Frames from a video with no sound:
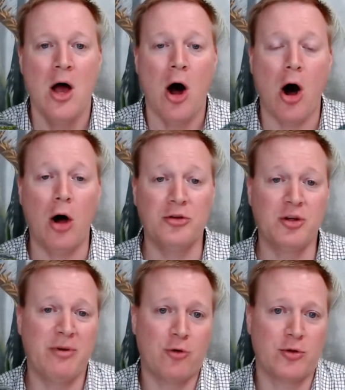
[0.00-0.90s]
Also
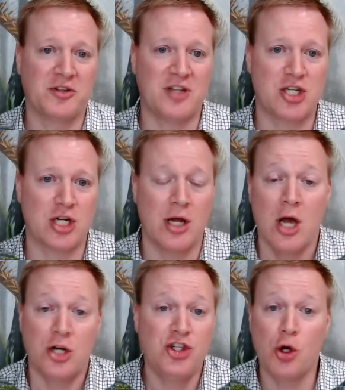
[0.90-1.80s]
before the session,
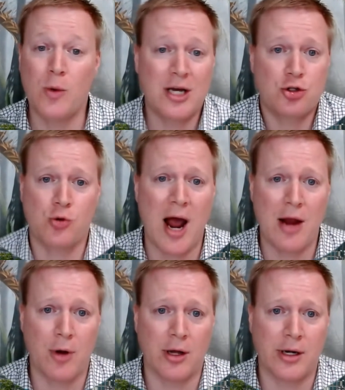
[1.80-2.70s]
doing a dry
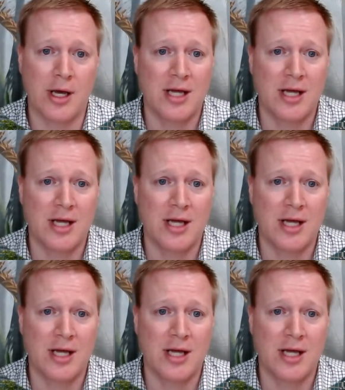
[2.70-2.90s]
run,